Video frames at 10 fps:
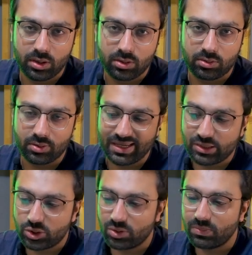So it
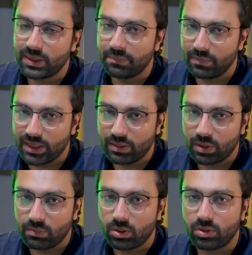should be the
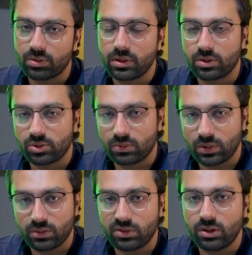minimum, or there should
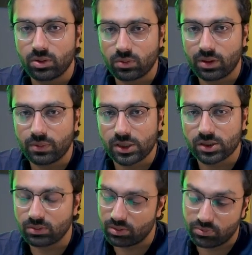be zero
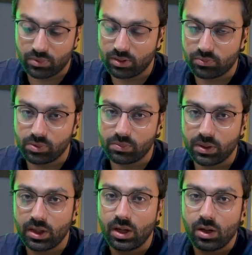commission. It will
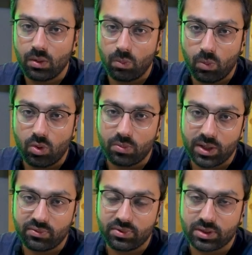be more
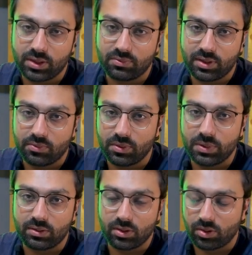beneficial if there will be
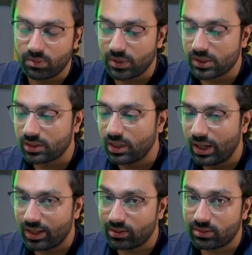zero commission.
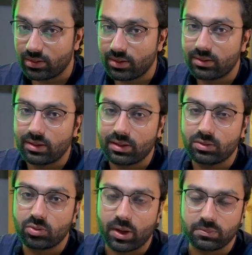The third thing
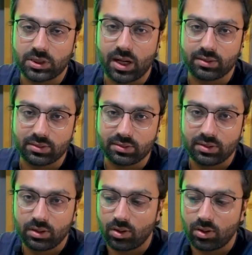is swap charges.